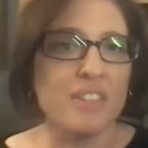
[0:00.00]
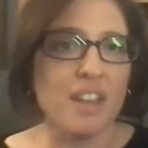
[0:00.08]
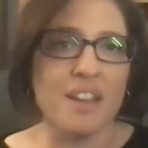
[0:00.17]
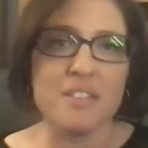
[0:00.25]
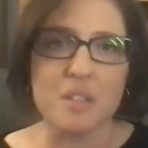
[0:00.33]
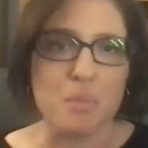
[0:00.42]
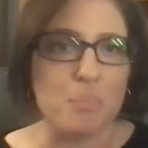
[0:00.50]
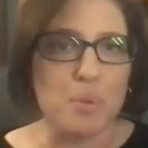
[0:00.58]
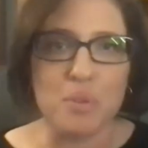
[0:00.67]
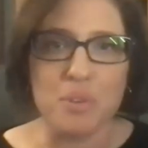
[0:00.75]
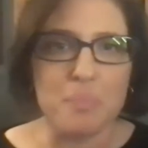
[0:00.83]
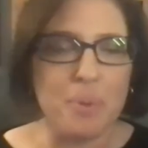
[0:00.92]
that has a
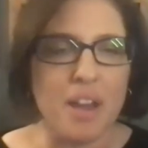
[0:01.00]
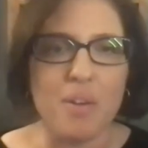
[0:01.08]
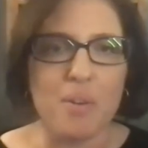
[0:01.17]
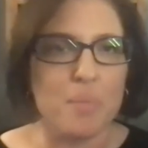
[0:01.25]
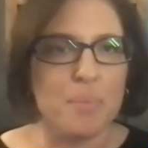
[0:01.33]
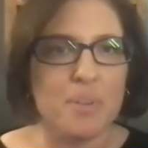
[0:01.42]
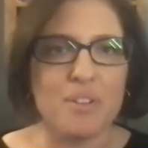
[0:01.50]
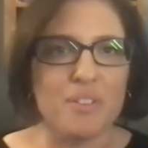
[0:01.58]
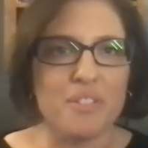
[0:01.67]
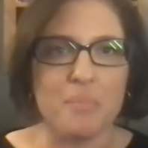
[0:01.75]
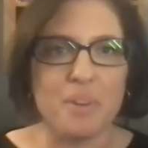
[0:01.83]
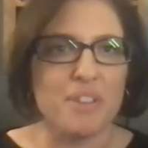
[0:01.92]
computing power bigger
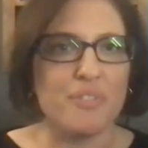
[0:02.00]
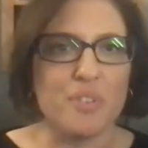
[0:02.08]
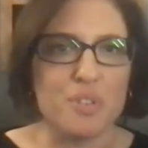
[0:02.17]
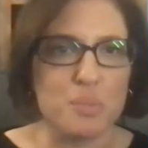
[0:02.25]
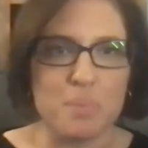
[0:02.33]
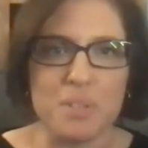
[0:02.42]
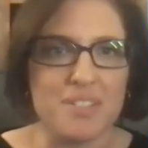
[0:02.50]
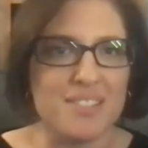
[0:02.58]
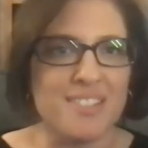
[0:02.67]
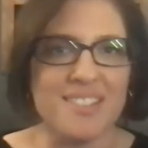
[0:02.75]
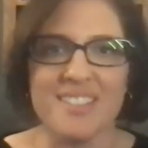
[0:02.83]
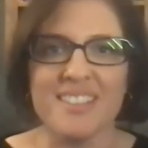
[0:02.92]
than my first
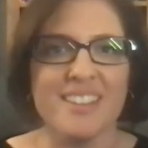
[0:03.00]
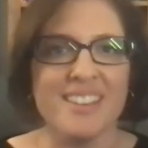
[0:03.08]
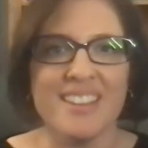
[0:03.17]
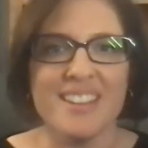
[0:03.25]
PC.